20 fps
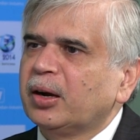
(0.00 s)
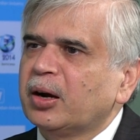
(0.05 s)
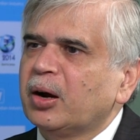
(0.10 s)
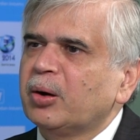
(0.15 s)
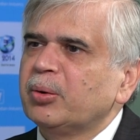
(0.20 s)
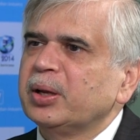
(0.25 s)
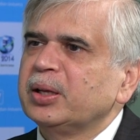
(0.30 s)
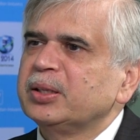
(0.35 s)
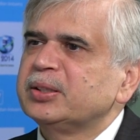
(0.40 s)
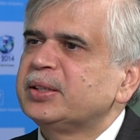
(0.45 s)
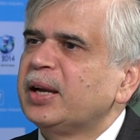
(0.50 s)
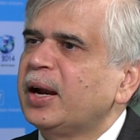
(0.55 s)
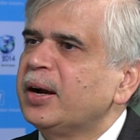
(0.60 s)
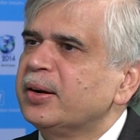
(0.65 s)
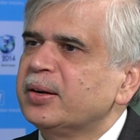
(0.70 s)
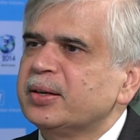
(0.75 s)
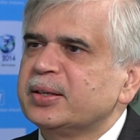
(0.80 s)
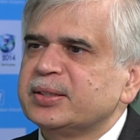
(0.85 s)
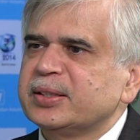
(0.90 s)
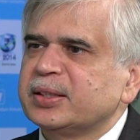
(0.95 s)
accounting
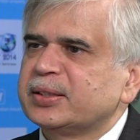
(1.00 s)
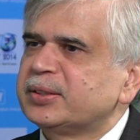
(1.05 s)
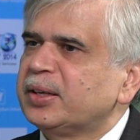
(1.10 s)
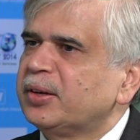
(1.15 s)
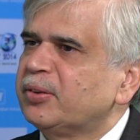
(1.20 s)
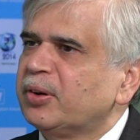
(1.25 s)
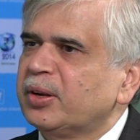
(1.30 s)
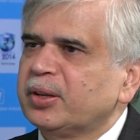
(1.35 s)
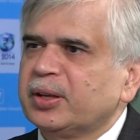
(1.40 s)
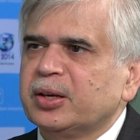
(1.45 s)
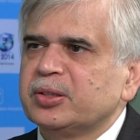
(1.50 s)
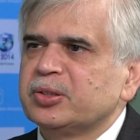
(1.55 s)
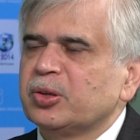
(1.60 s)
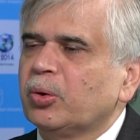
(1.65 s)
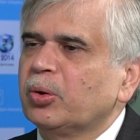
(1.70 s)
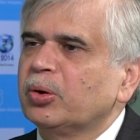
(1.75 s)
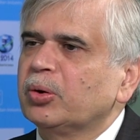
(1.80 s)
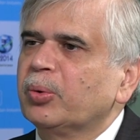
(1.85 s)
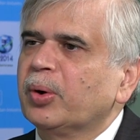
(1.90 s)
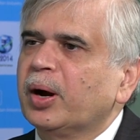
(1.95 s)
standards, etc. That's
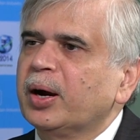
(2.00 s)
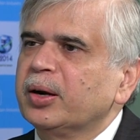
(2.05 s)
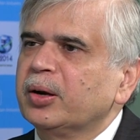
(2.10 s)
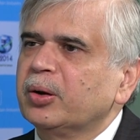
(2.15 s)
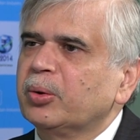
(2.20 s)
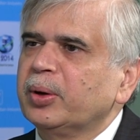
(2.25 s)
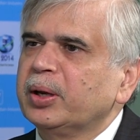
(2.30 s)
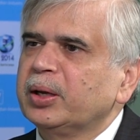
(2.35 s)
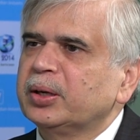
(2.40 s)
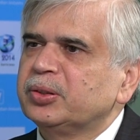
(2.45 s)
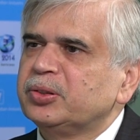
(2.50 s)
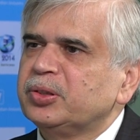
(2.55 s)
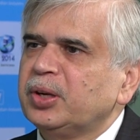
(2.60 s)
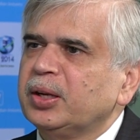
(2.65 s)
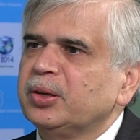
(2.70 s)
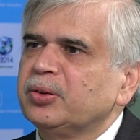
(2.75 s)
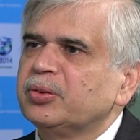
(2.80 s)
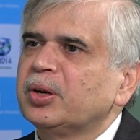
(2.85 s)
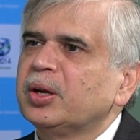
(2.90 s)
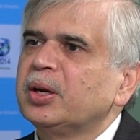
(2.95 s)
all undergoing a
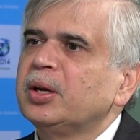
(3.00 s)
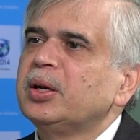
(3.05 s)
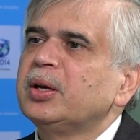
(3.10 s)
change.